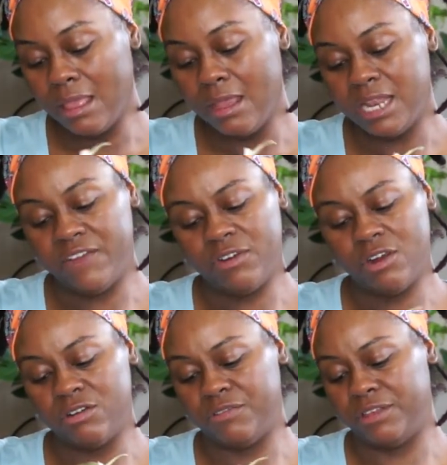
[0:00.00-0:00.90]
Never
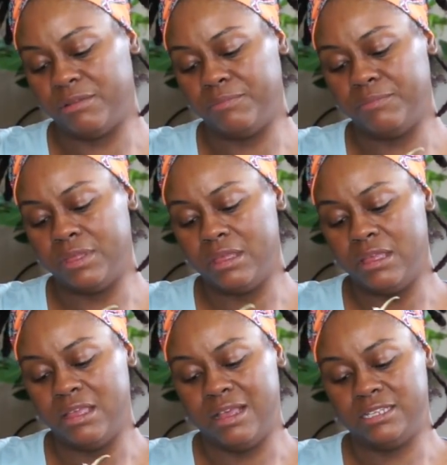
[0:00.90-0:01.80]
heard of them.
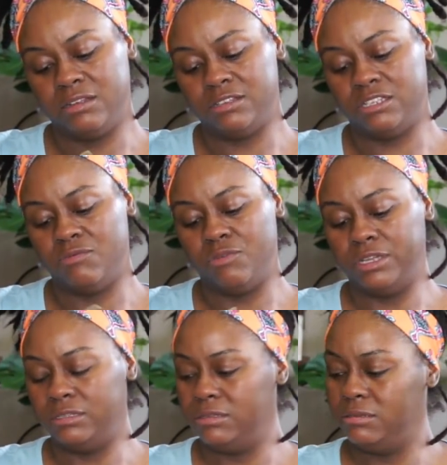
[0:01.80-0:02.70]
I saw someone